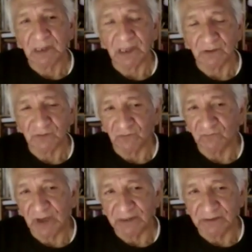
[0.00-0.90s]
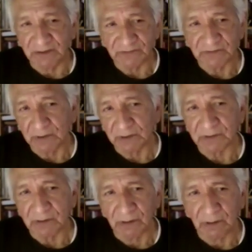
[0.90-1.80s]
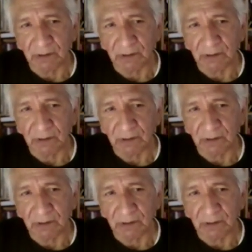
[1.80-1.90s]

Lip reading: and to find these things.